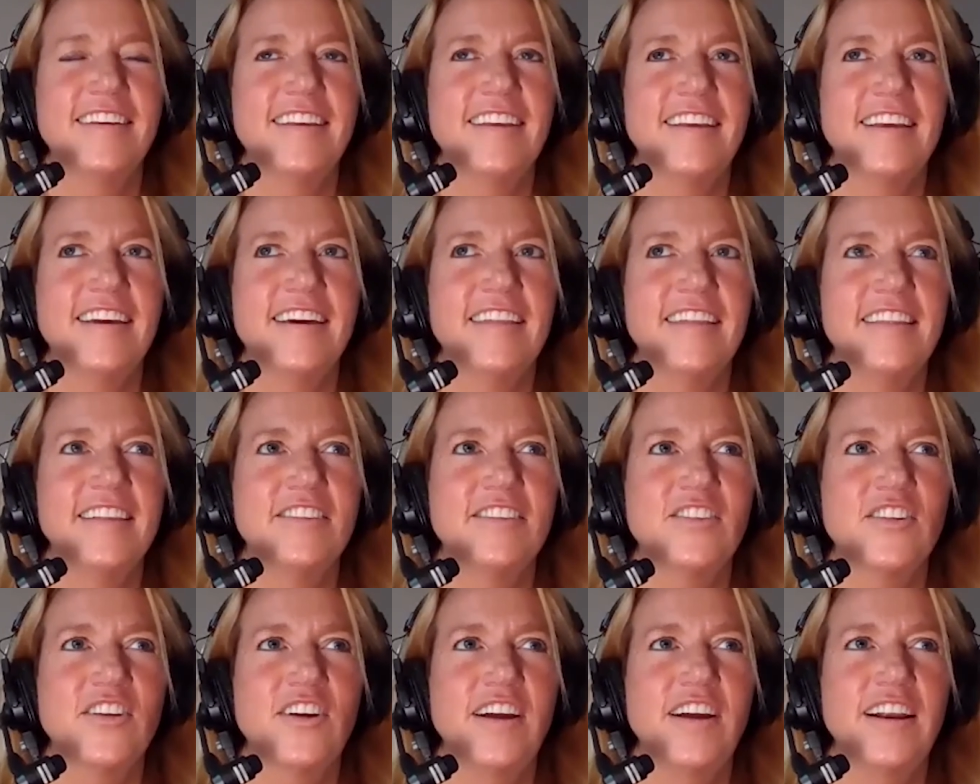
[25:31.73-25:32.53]
Yeah,
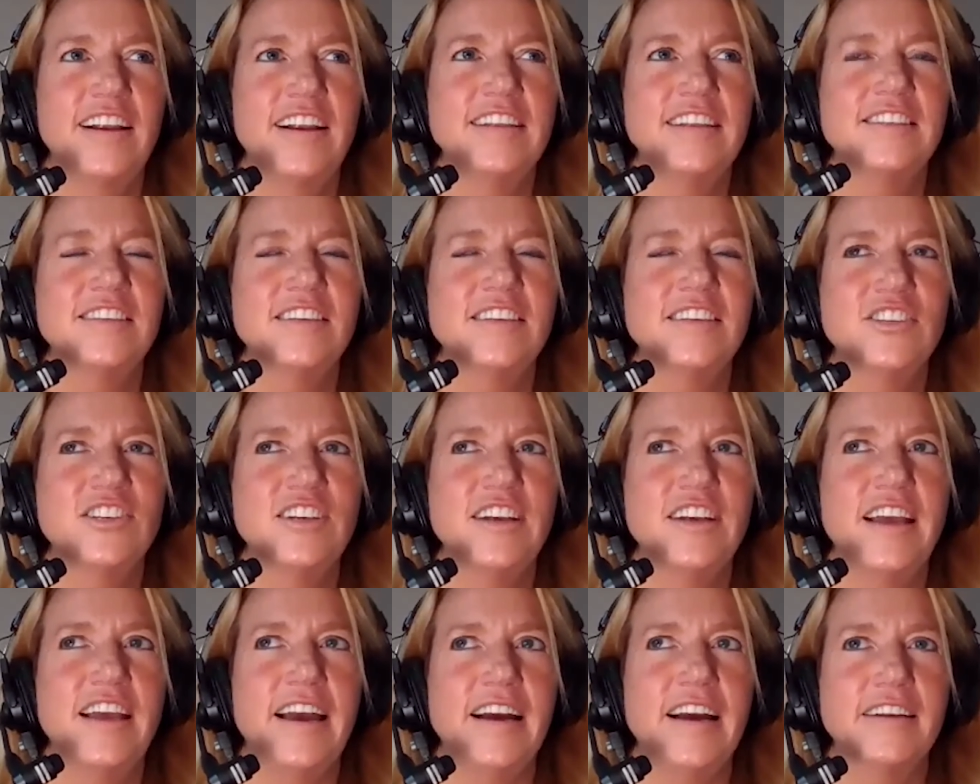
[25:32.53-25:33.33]
that's great. It's such
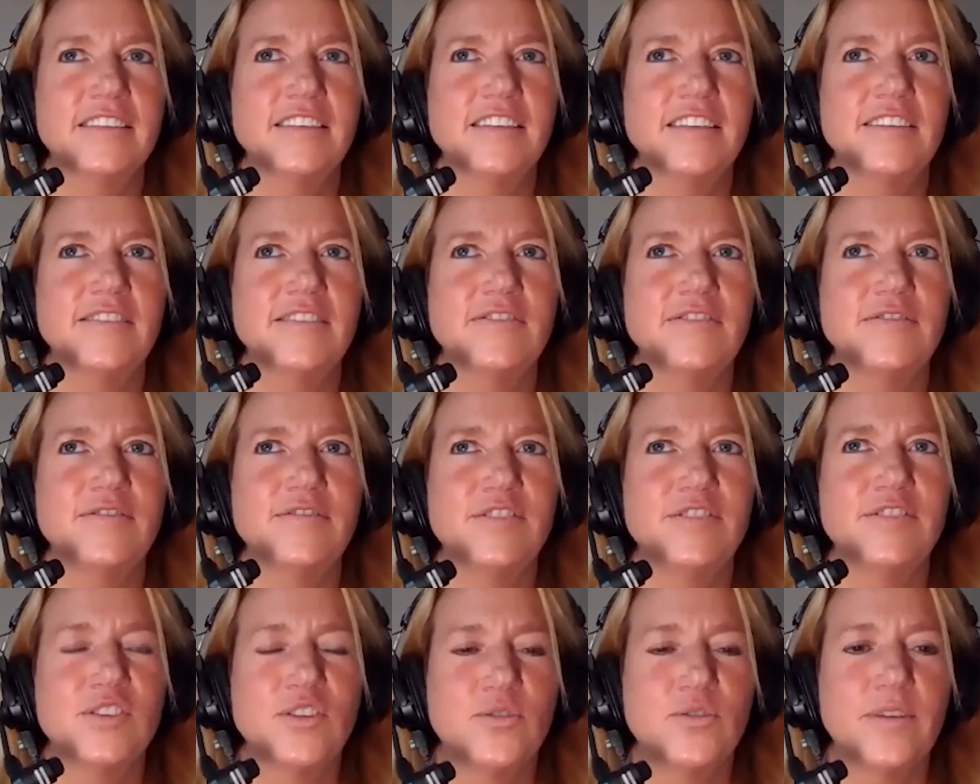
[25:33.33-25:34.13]
an active
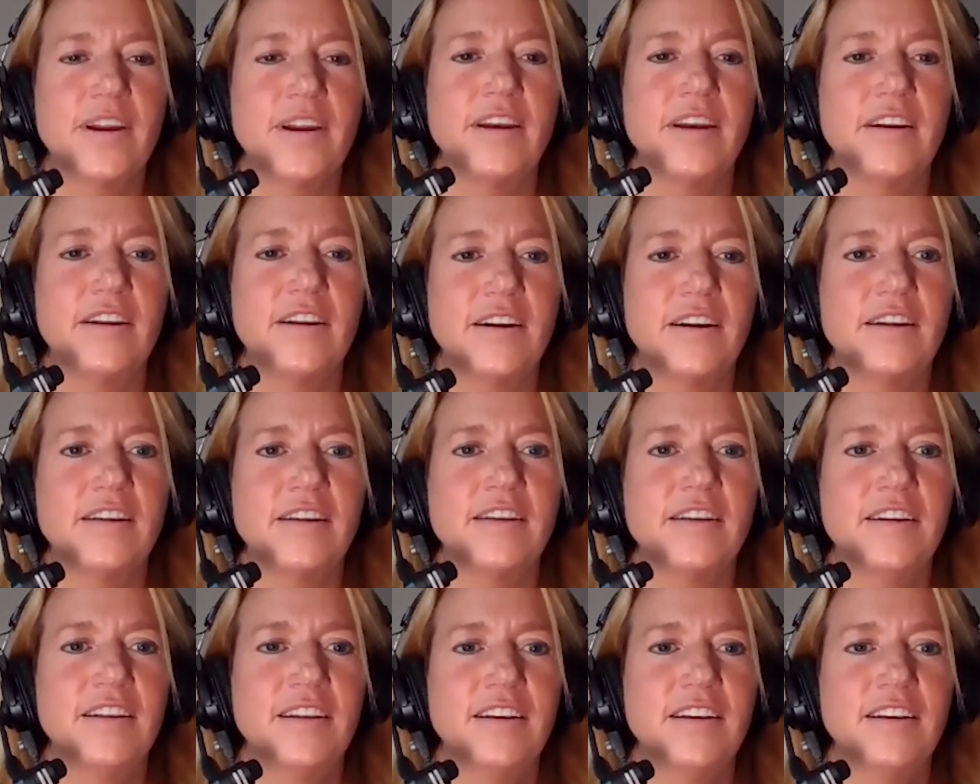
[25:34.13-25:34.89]
surrender.